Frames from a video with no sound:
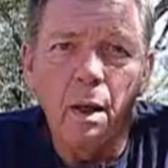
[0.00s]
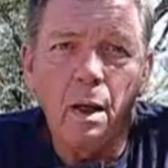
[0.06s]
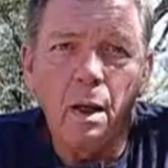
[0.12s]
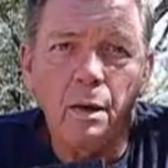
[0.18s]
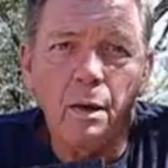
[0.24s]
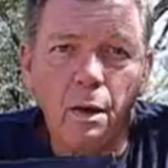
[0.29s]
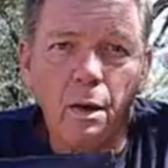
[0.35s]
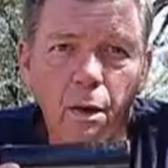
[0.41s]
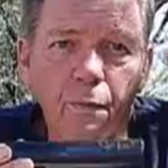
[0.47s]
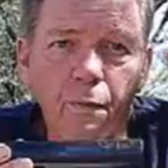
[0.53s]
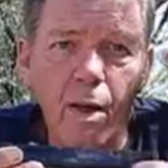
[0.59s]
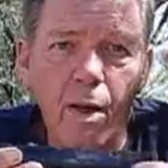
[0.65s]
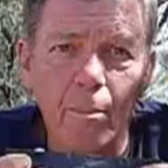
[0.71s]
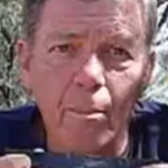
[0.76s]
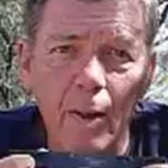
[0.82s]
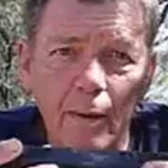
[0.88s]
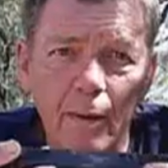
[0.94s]
a lot of
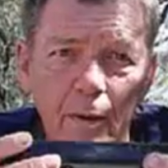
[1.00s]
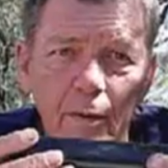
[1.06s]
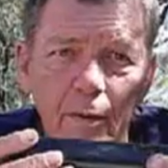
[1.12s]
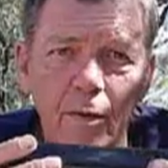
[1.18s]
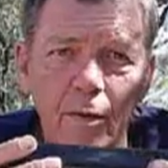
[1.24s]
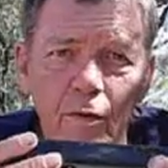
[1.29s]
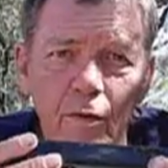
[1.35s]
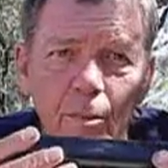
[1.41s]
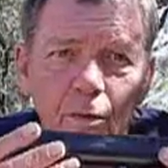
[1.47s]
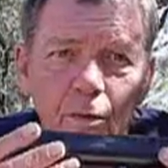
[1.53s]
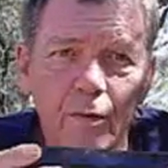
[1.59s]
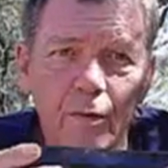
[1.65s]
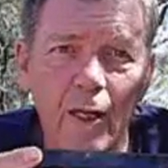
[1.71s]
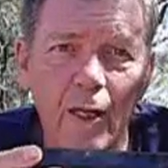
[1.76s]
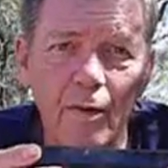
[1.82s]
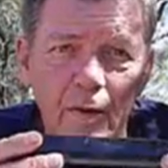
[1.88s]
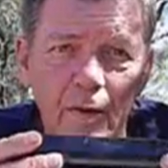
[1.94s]
that magnetism
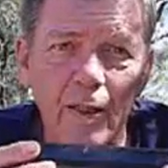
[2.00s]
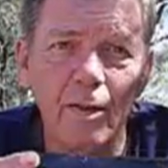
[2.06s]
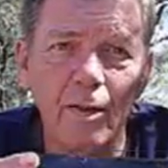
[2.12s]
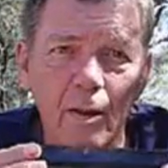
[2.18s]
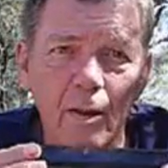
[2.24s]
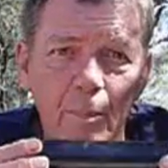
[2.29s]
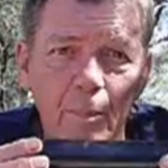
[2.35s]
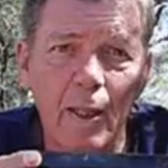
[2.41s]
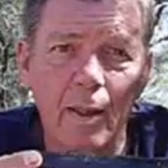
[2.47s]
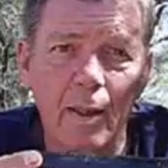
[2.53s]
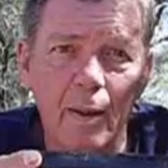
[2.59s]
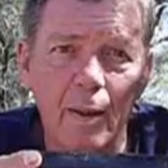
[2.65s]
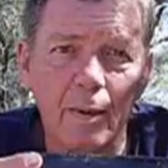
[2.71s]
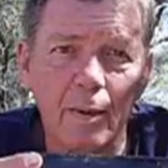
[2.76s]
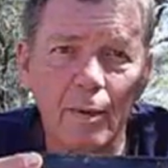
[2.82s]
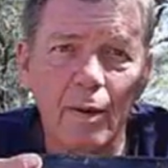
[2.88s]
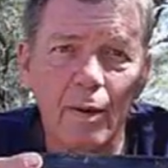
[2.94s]
stays in the bar.
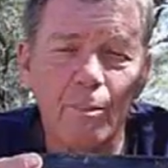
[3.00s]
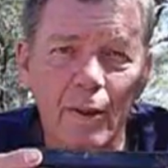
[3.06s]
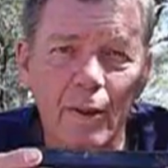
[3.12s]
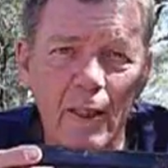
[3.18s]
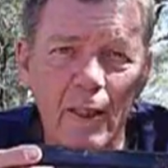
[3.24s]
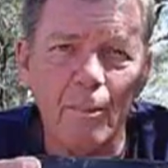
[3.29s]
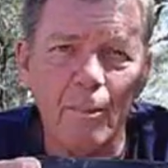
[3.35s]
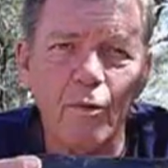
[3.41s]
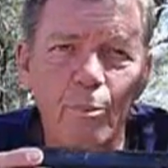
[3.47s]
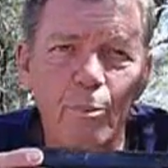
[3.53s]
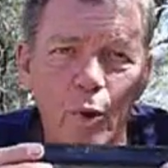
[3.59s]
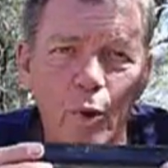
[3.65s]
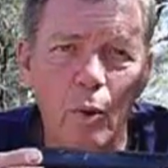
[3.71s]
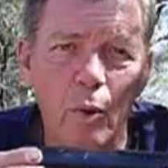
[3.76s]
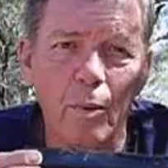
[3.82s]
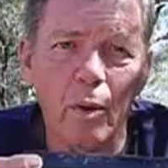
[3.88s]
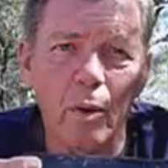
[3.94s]
It becomes
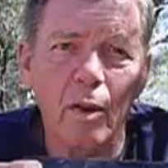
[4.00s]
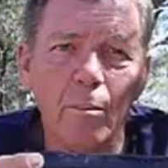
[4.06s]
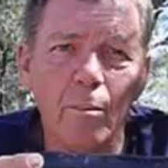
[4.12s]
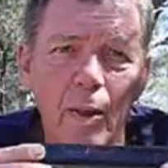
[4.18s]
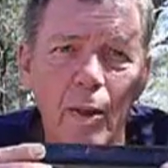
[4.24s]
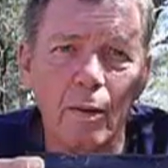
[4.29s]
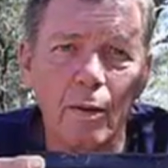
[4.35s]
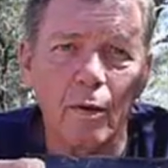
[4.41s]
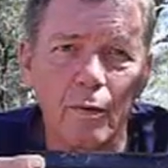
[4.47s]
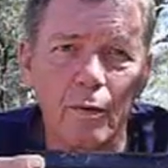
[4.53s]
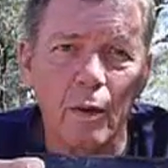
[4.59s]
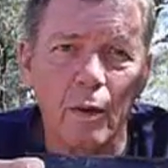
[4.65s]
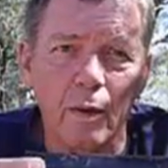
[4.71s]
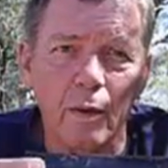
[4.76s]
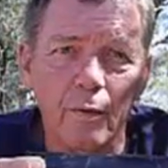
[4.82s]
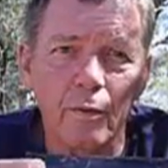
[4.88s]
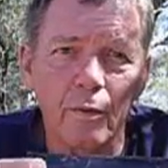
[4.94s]
permanently
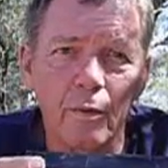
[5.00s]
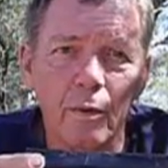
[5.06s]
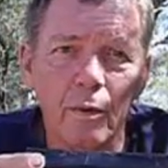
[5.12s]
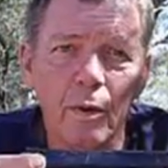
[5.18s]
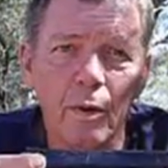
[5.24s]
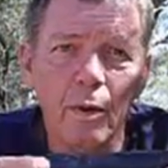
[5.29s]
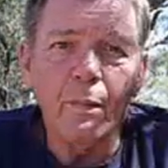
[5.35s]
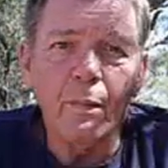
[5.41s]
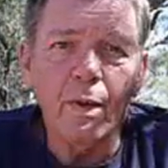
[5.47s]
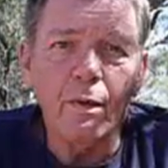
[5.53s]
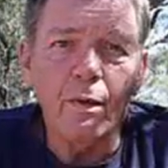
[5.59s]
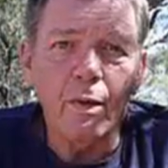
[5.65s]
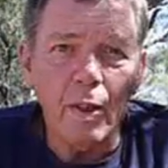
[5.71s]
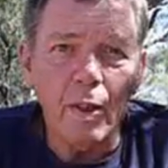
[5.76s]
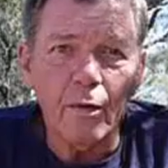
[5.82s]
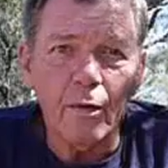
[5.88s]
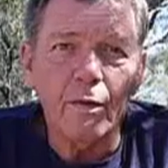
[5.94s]
magnetized. In the
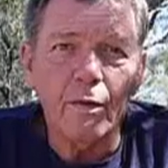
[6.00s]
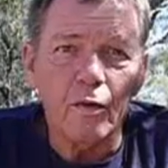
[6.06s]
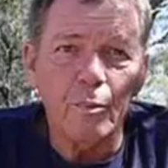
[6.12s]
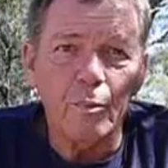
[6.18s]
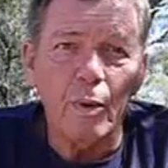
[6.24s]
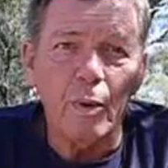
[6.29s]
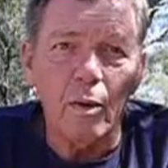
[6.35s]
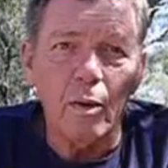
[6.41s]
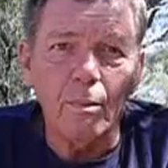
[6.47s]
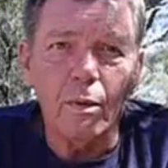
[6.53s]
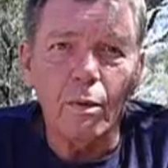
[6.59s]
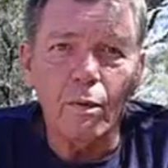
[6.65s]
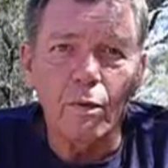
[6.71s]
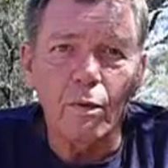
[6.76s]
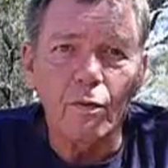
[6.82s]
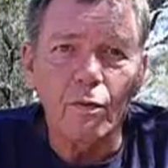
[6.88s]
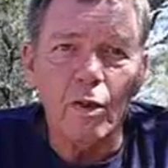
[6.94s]
next experiment,
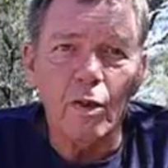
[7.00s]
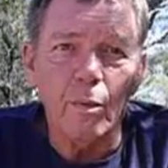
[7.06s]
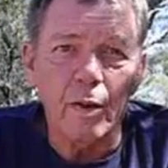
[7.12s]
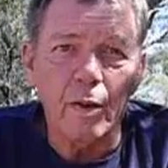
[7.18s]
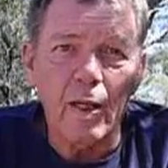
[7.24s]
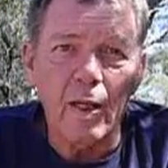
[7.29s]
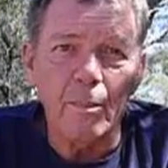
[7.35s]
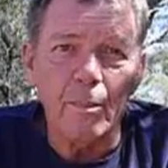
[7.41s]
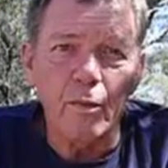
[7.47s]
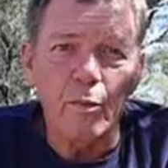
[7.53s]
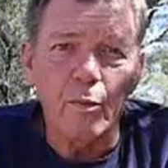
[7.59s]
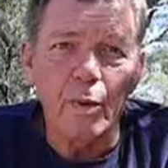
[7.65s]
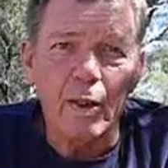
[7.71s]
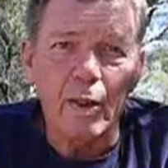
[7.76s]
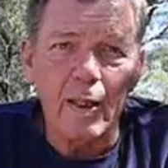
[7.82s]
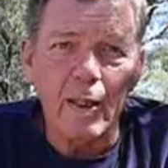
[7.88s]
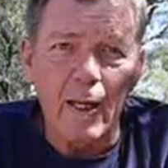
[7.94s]
you'll see what happens
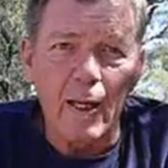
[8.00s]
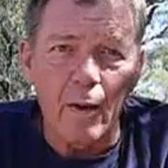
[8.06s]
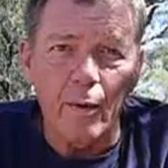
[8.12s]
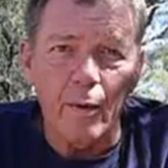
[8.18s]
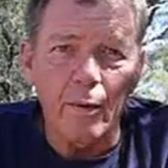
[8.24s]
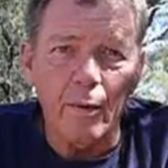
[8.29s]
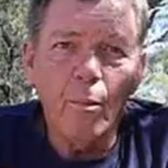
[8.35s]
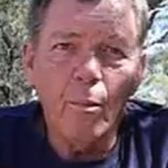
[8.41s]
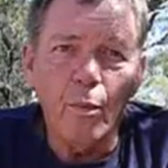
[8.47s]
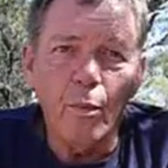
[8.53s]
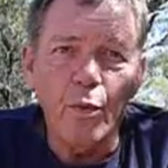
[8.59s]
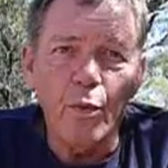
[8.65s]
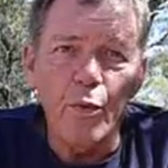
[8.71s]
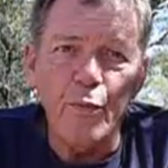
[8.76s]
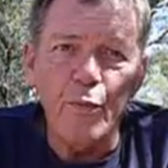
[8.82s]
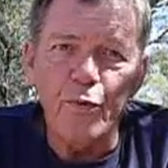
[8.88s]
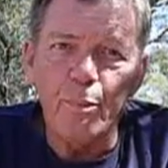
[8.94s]
when a current
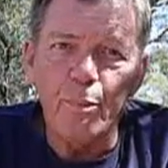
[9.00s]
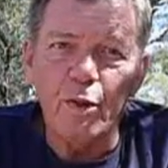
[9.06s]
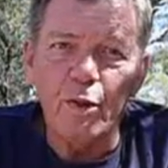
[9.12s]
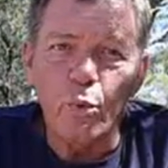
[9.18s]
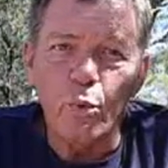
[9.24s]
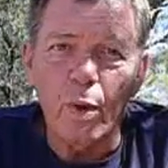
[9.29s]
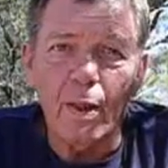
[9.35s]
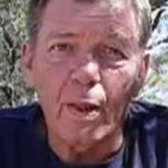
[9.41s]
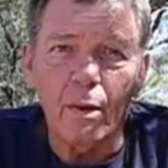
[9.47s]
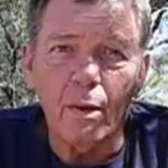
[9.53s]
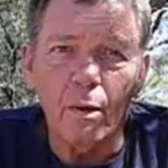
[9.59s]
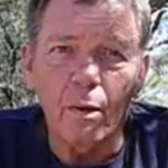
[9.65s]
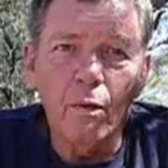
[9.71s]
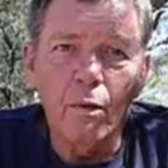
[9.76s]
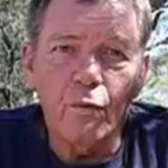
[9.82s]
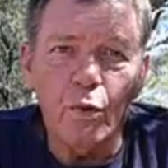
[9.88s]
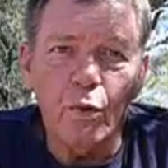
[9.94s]
moves between
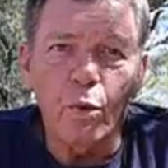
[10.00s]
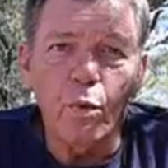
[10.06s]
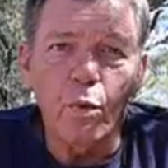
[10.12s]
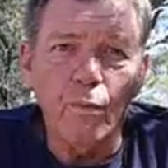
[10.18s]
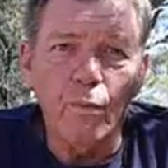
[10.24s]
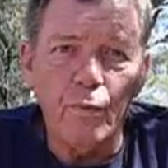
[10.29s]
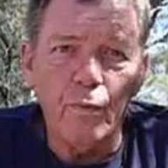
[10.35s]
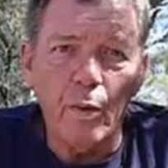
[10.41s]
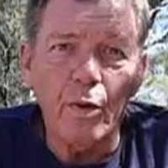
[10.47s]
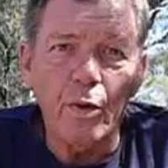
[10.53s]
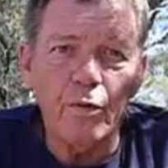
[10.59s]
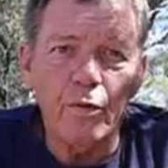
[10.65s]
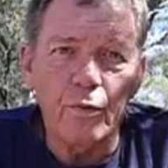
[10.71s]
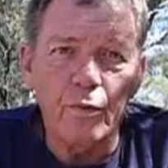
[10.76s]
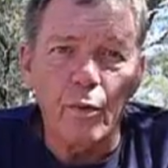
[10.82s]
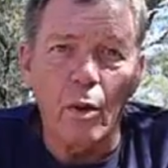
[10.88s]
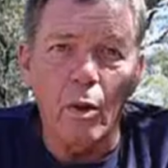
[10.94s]
two very
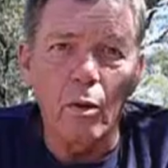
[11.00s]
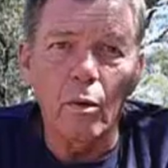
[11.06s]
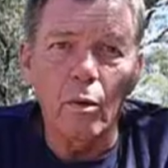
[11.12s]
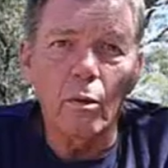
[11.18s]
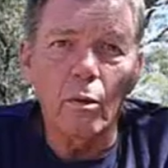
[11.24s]
strong